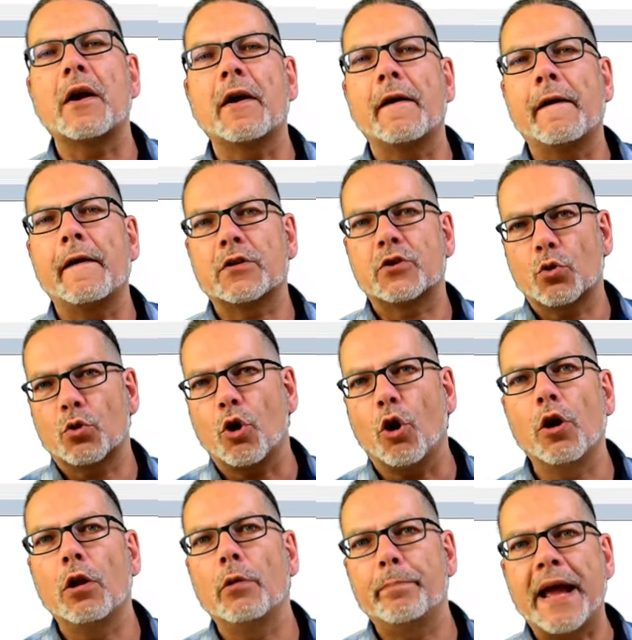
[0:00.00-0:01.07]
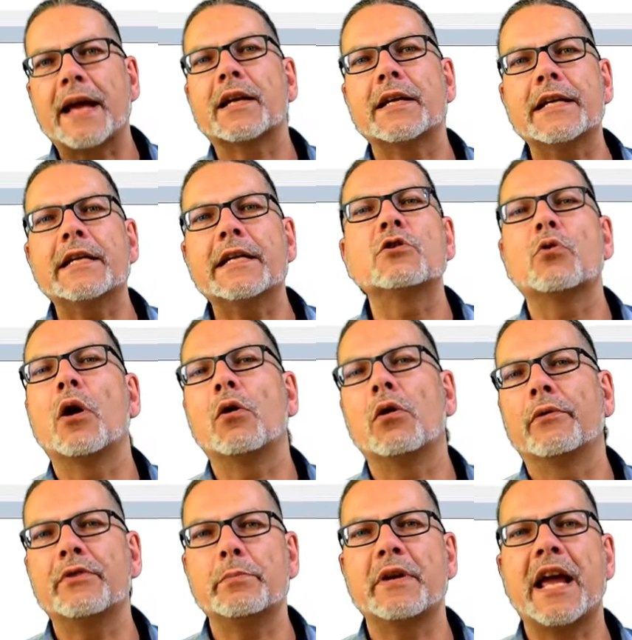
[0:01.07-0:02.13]
to call back into our
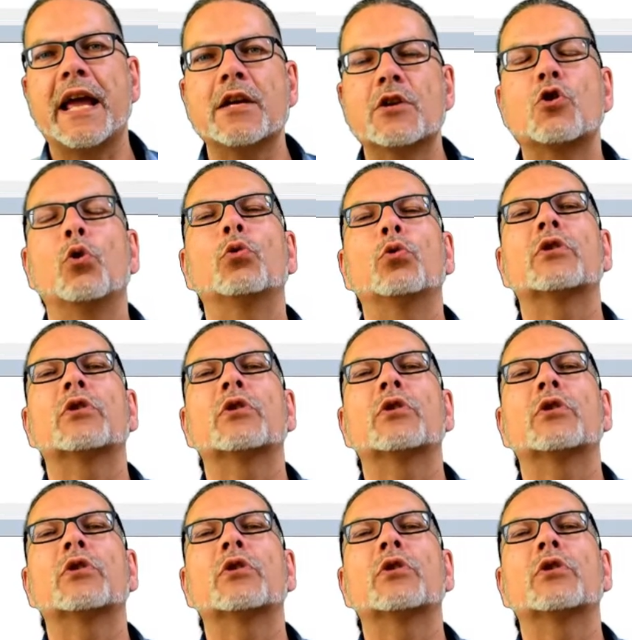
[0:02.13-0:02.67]
VBA code